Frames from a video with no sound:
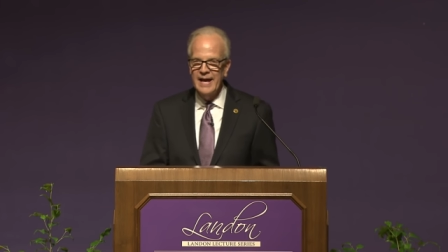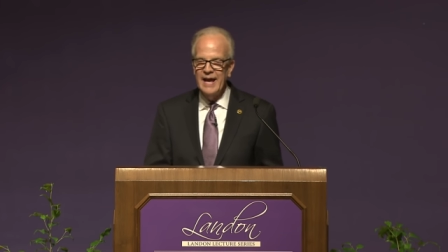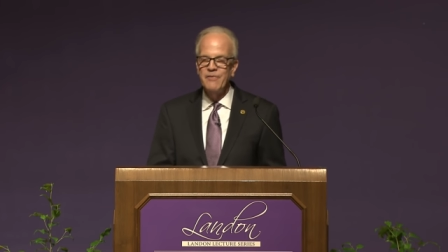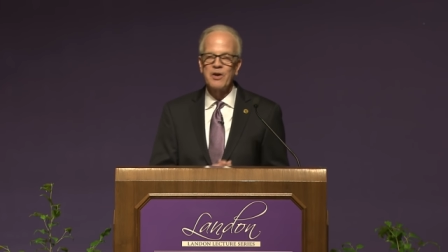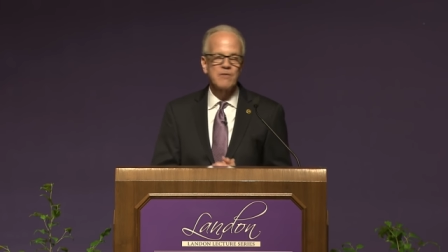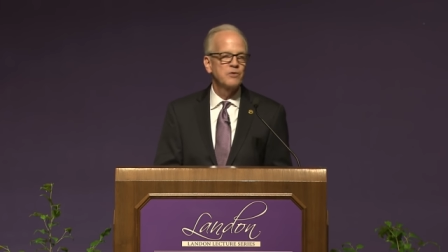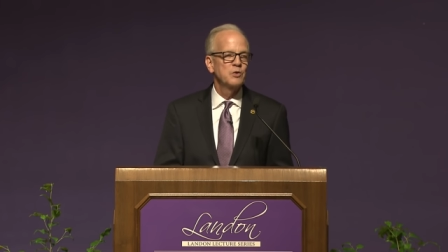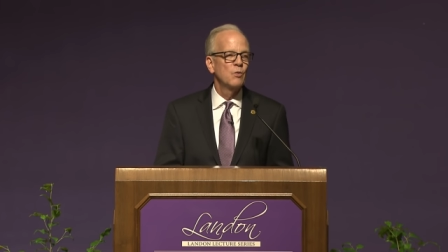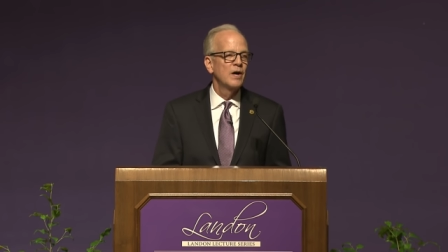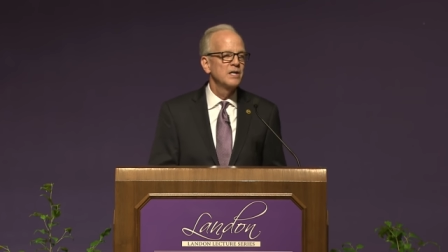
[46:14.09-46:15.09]
And their
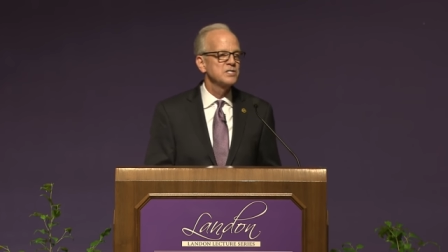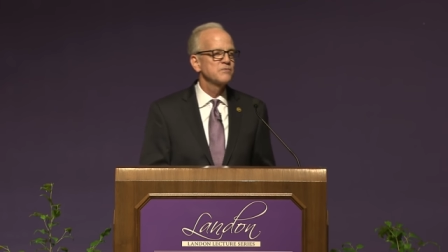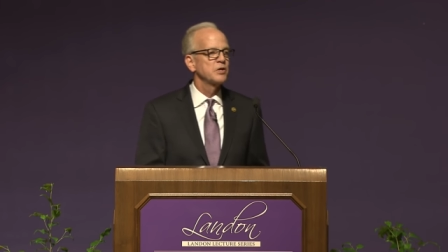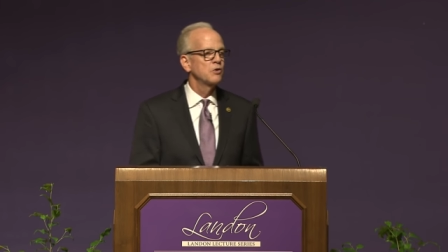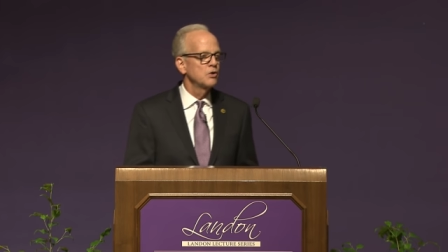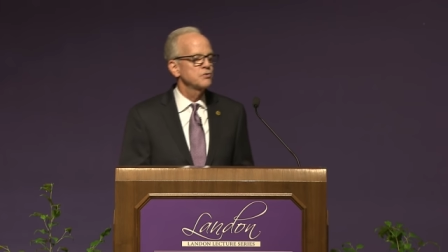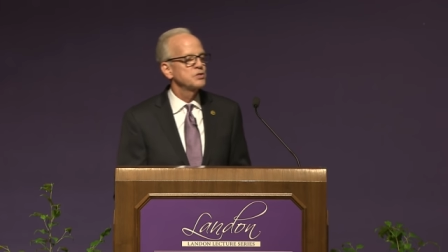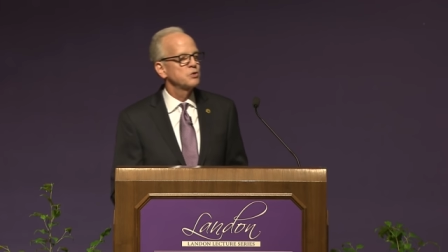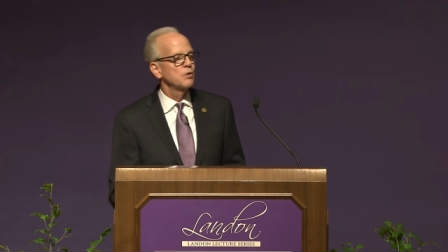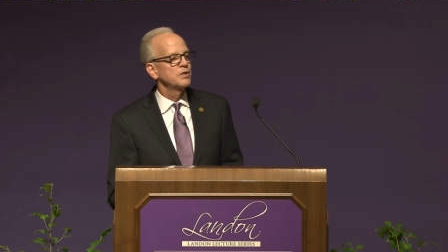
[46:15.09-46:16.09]
view was if the grocery
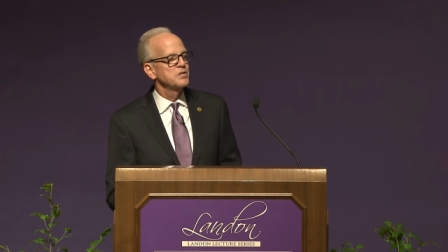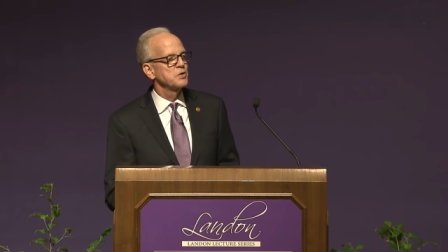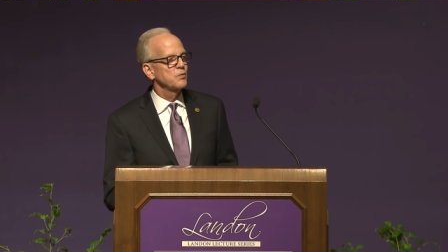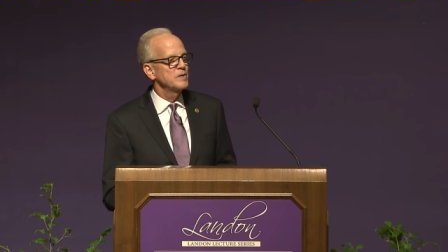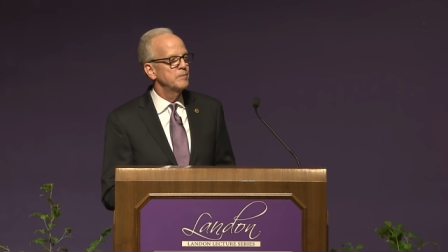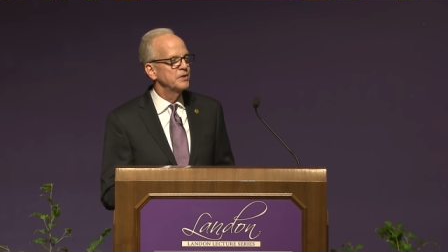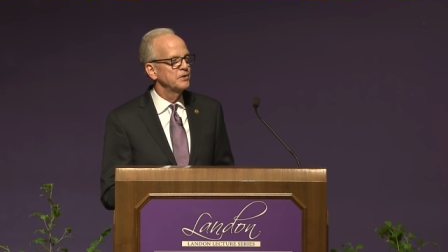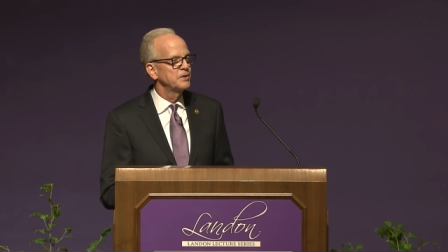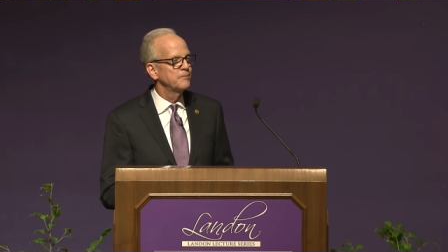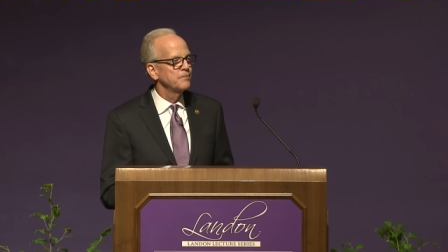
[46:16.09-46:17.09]
store doesn't
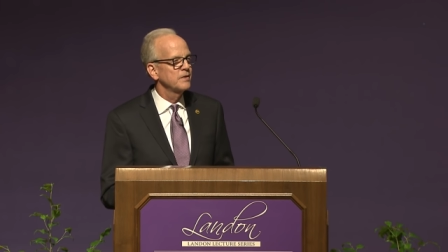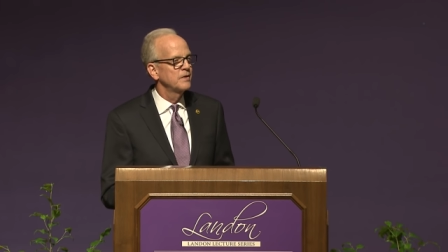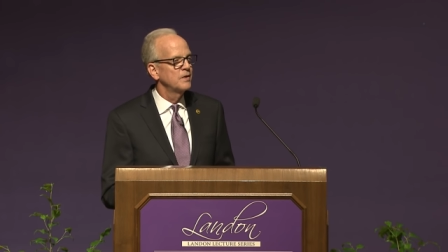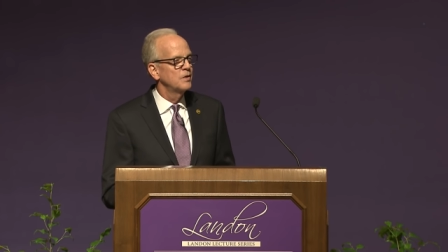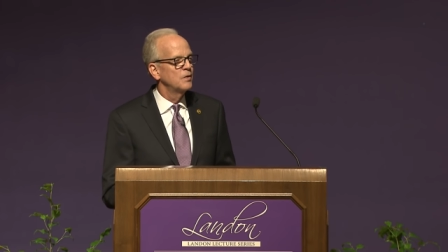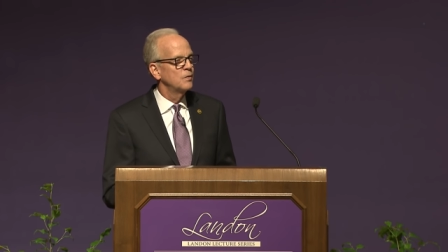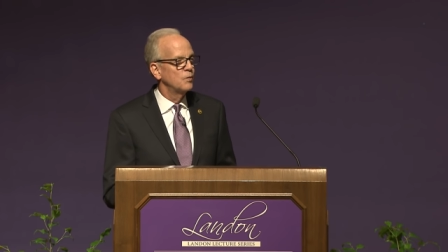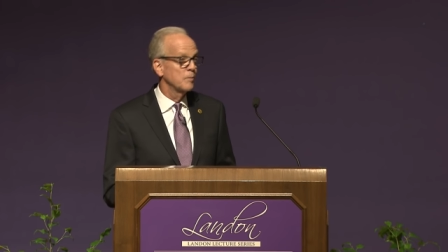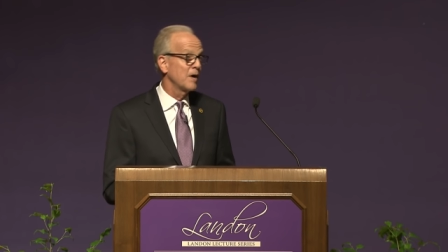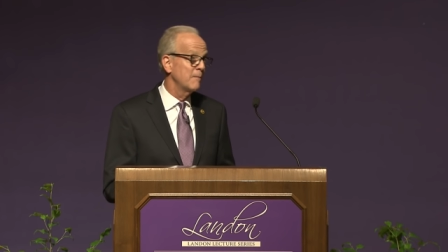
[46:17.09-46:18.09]
rebuild,
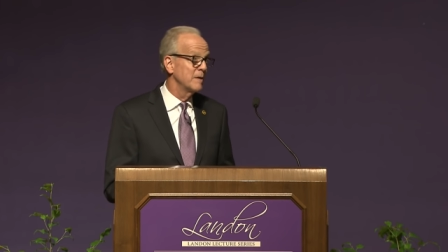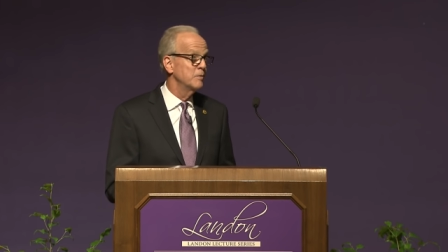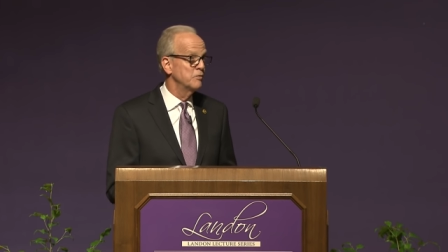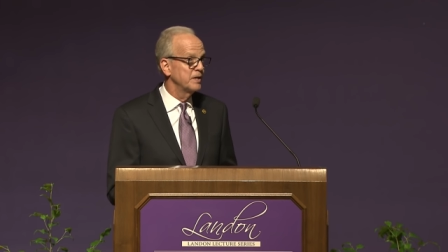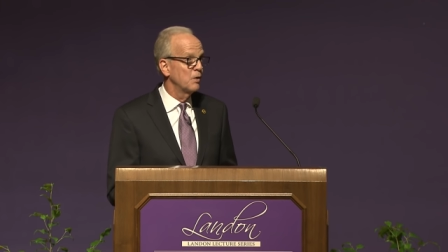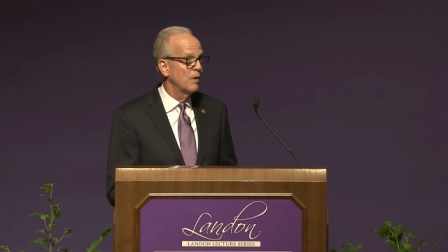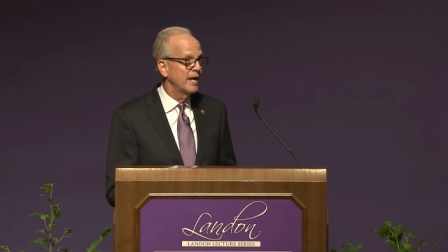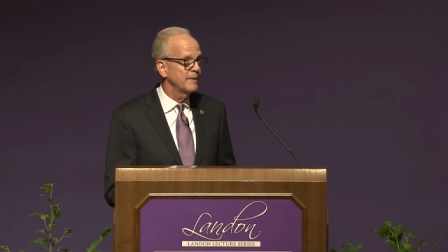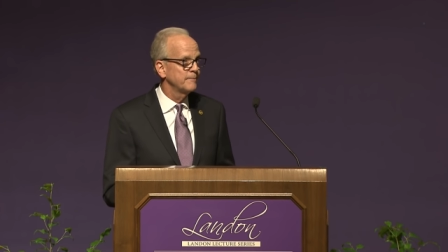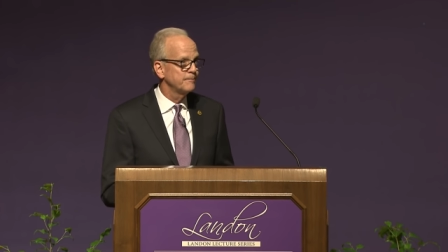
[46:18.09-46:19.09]
we're probably moving away.